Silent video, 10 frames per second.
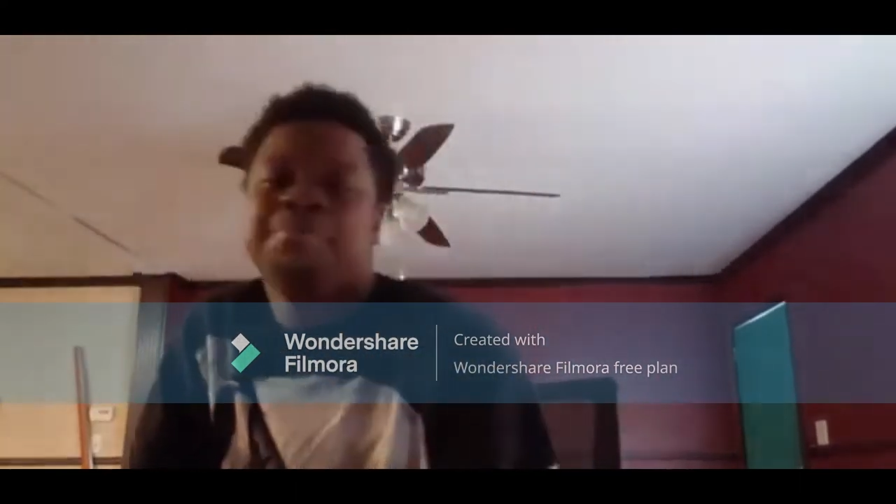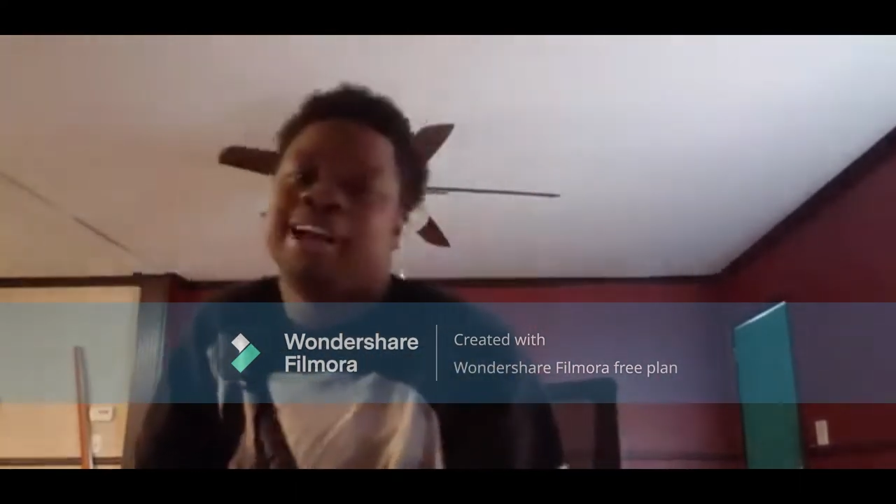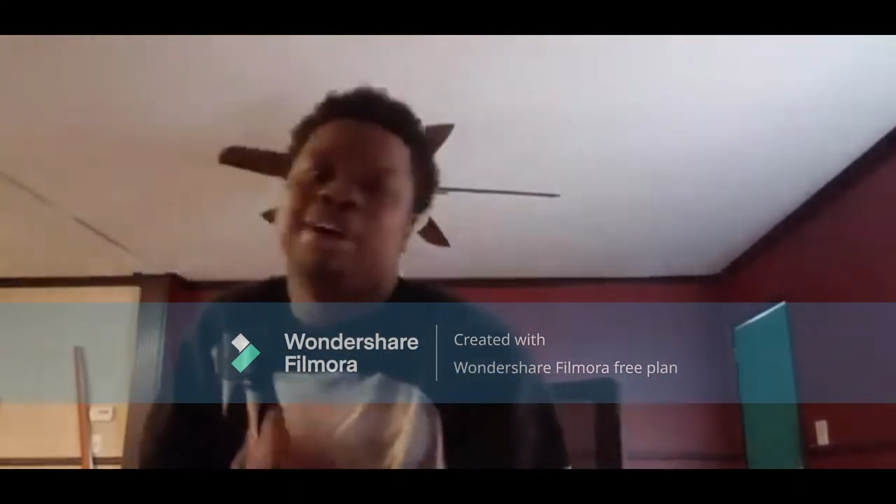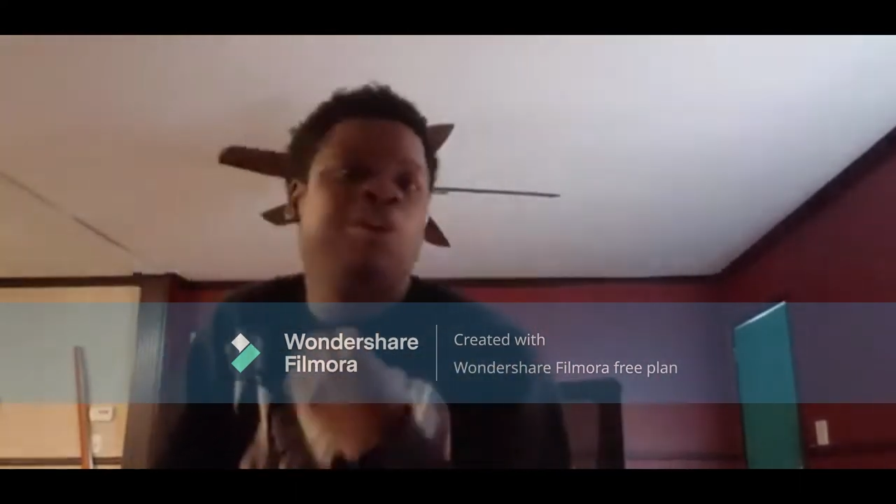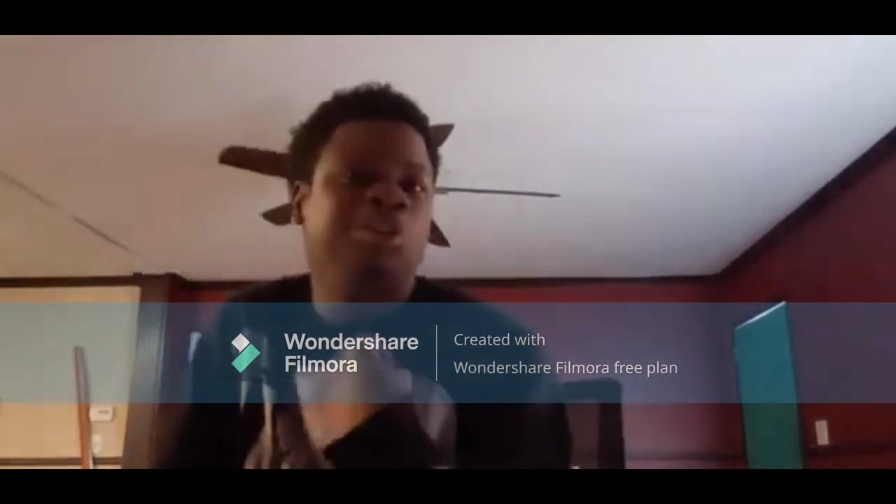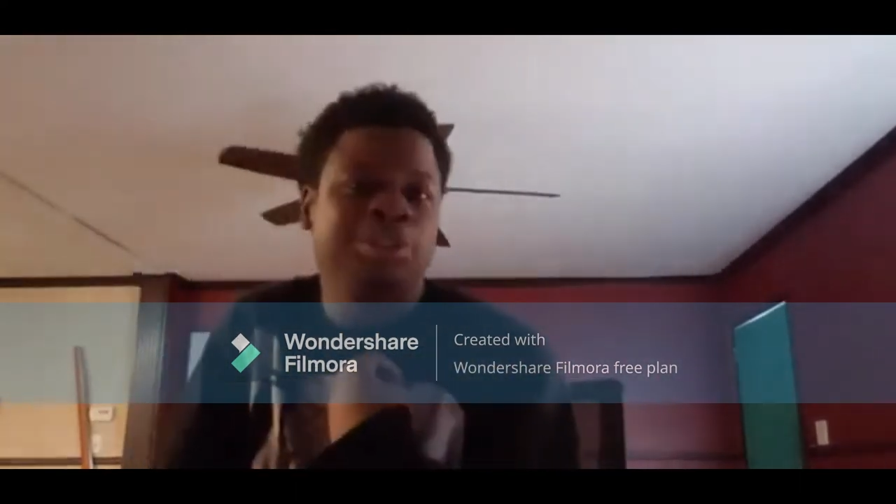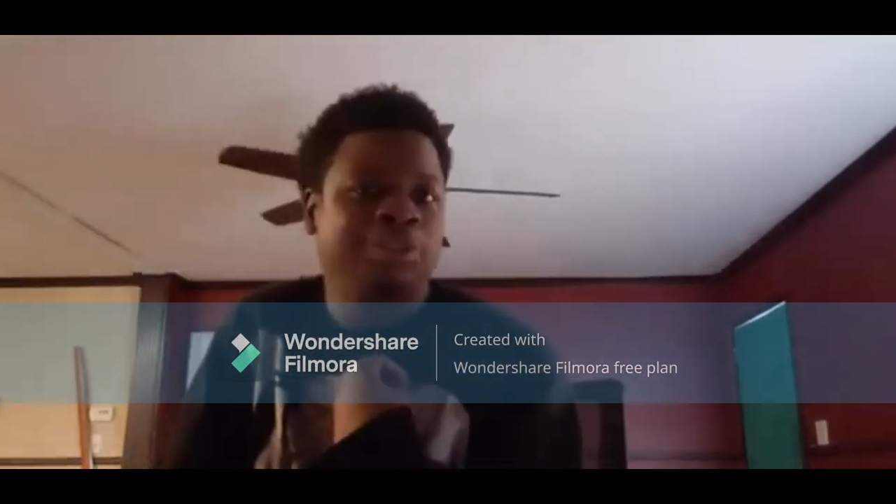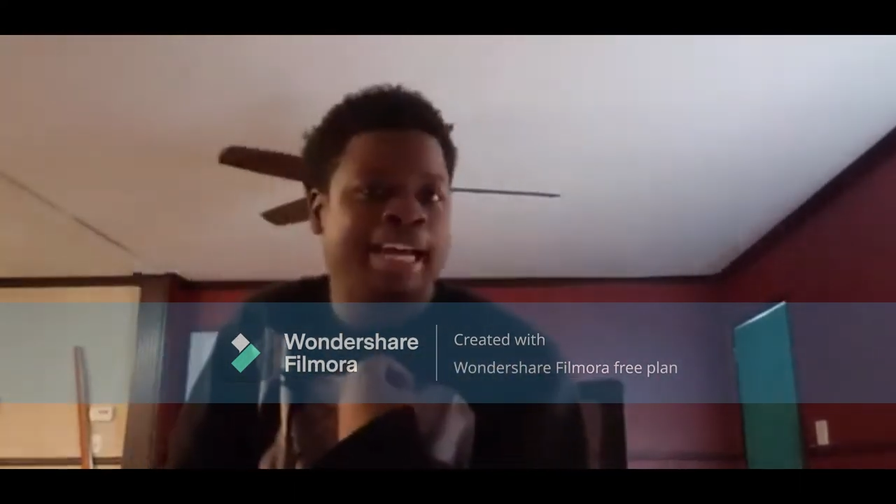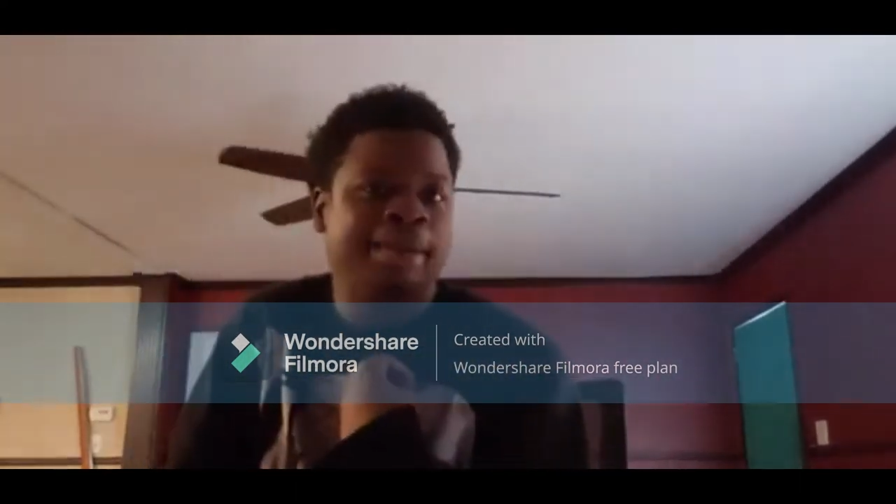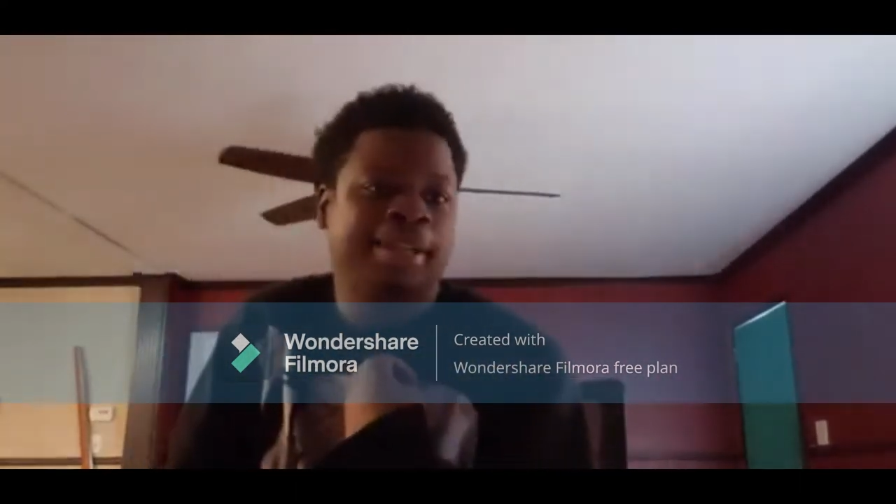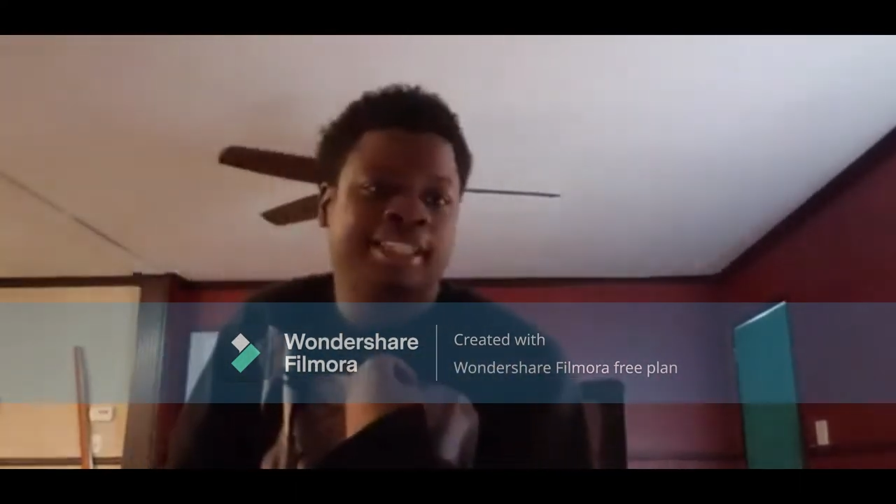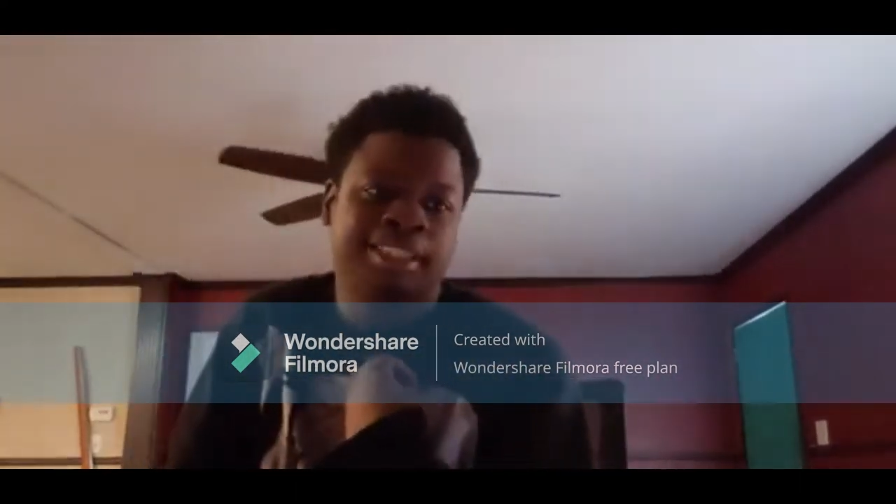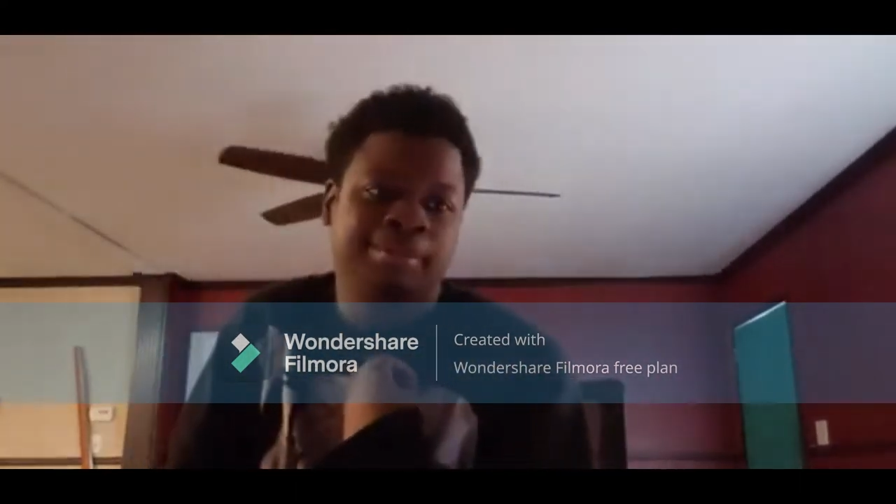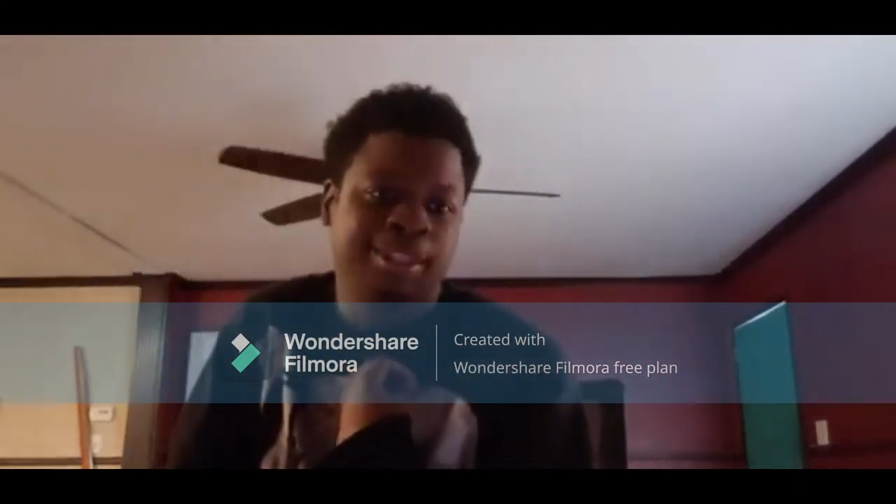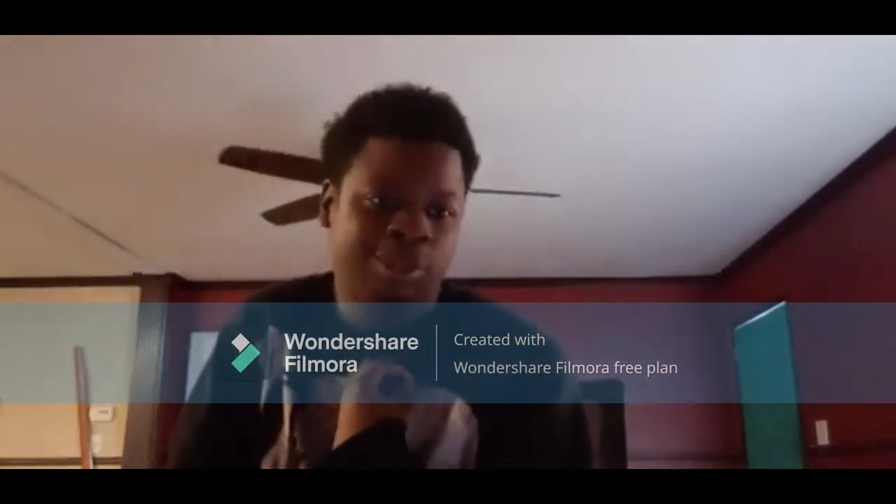But I won't do that
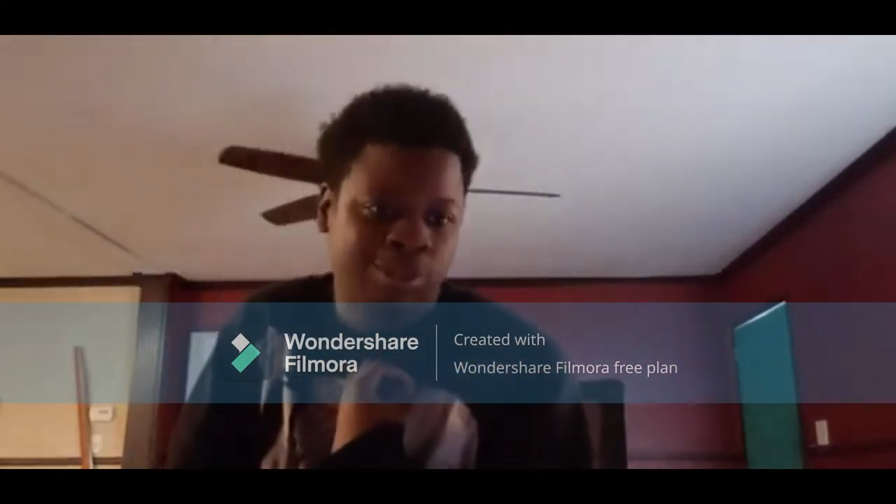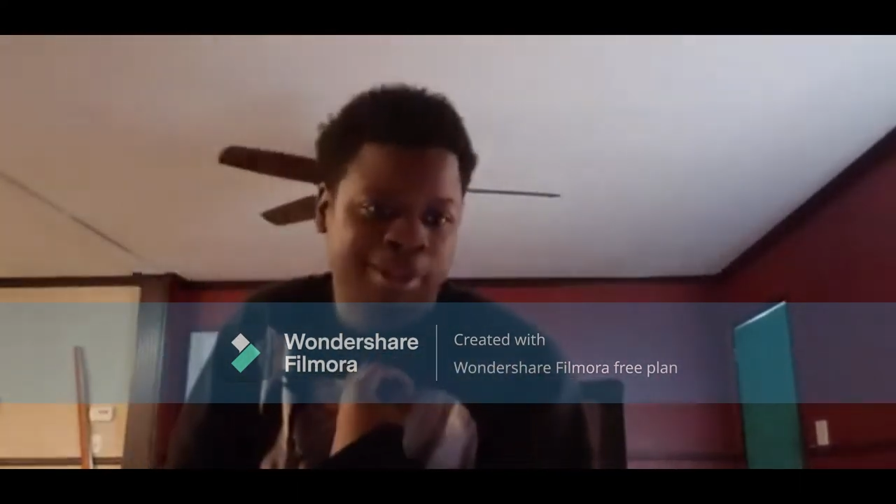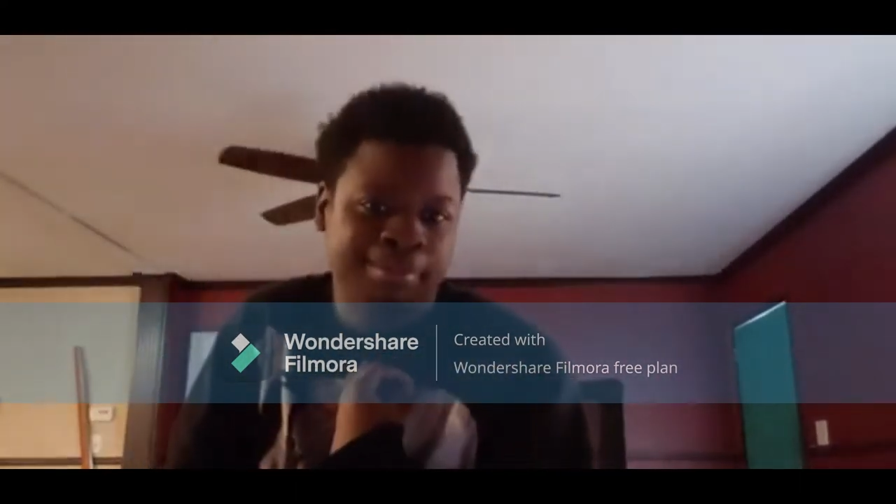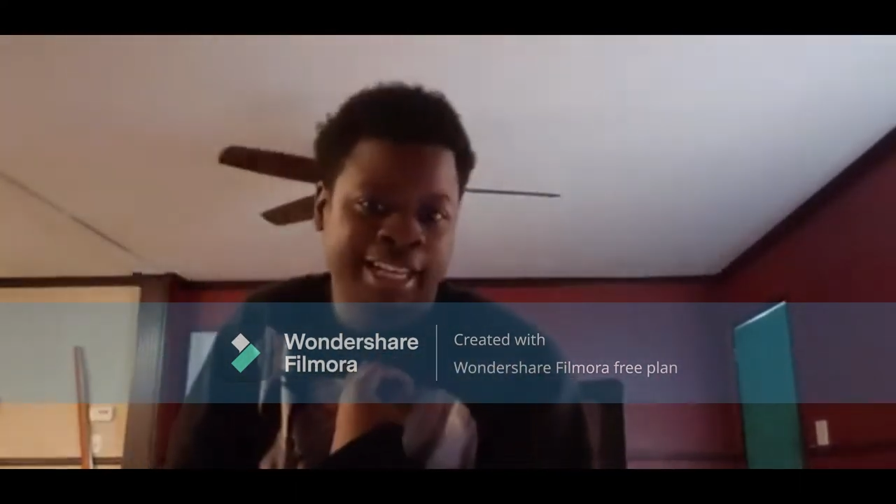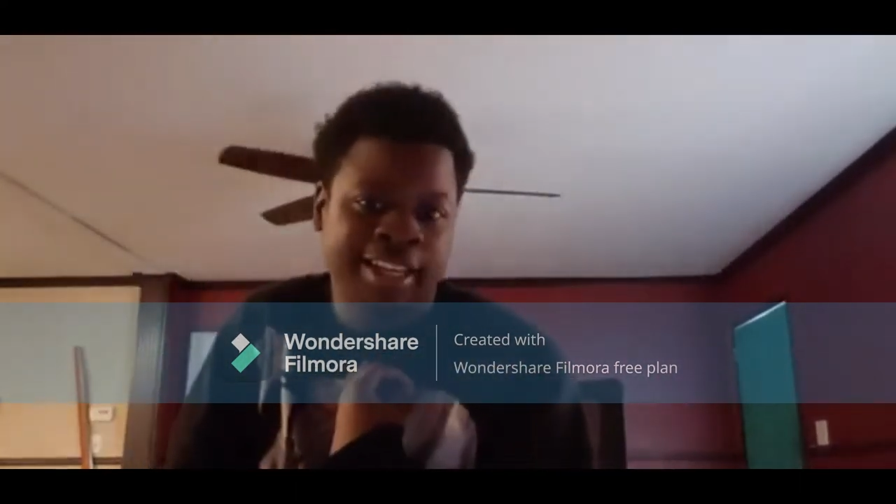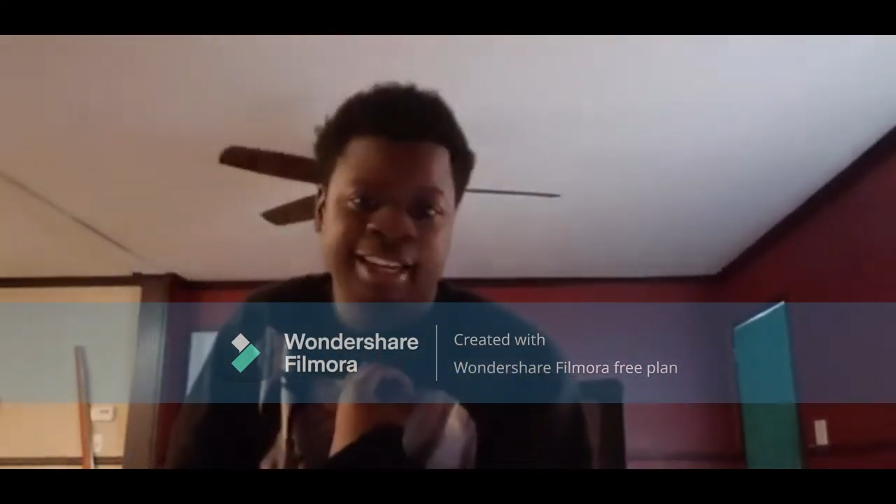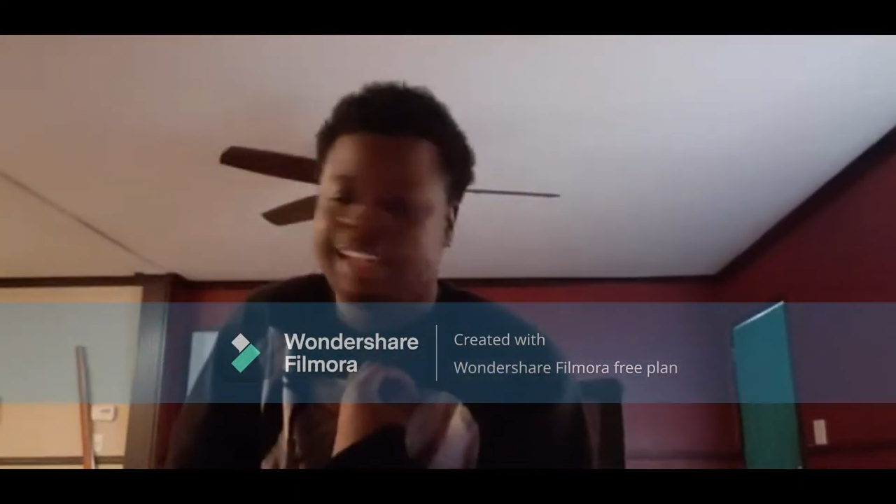because I'm a loyal man,